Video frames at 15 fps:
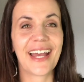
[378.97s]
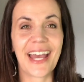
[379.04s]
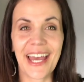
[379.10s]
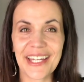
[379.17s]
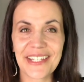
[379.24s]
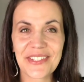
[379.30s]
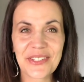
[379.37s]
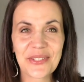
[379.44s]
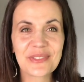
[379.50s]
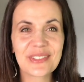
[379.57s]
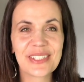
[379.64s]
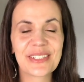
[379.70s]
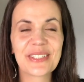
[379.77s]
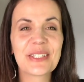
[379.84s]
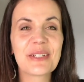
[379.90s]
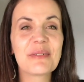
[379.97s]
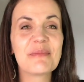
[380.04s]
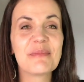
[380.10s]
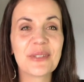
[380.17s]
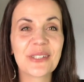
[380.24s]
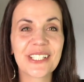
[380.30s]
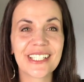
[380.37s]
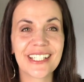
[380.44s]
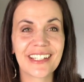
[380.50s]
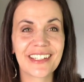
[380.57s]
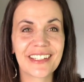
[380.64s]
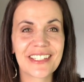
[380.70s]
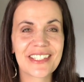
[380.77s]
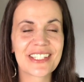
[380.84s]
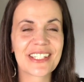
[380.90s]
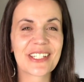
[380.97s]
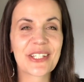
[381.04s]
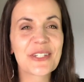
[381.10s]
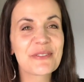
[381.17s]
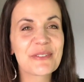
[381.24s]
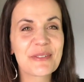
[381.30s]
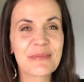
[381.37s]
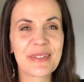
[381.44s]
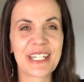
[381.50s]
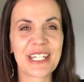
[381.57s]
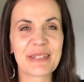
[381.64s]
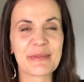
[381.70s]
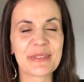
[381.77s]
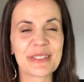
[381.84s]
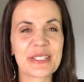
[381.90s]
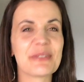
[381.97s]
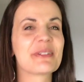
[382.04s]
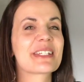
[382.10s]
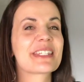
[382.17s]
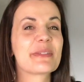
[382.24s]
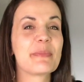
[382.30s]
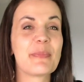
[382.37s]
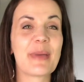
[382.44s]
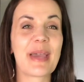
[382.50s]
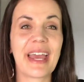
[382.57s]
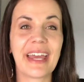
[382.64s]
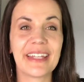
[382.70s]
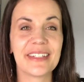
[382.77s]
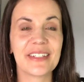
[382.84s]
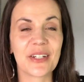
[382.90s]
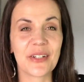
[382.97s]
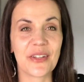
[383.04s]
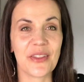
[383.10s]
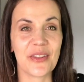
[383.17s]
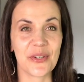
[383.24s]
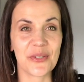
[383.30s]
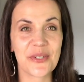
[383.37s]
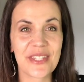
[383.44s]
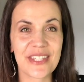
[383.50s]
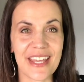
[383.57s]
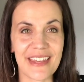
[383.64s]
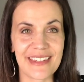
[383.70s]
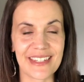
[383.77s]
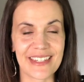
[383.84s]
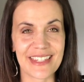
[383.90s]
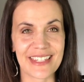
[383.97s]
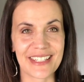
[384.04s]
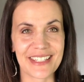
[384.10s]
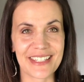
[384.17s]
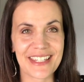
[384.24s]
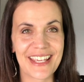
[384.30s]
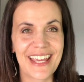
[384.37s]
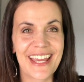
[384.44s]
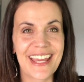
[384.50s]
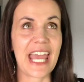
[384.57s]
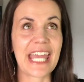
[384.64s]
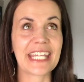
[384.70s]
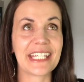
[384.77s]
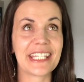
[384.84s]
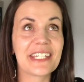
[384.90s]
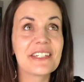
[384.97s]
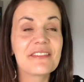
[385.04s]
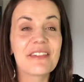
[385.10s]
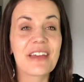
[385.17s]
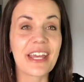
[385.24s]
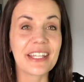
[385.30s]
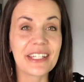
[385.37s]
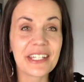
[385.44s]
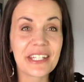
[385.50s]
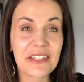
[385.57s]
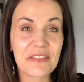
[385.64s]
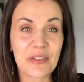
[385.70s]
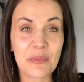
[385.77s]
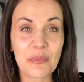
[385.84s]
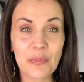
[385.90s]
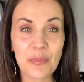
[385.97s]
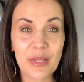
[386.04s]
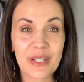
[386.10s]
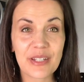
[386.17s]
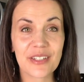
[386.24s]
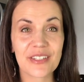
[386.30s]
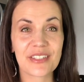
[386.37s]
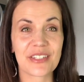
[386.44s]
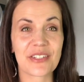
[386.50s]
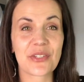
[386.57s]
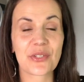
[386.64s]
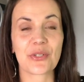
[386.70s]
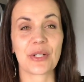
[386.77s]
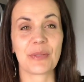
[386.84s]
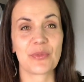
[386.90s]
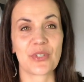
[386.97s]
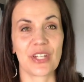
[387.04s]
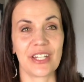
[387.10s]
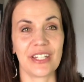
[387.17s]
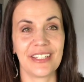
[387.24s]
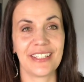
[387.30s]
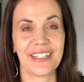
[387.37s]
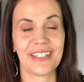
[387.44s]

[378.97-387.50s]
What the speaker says: As you learn more English, you will be able to expand on those sentences and give an even bigger description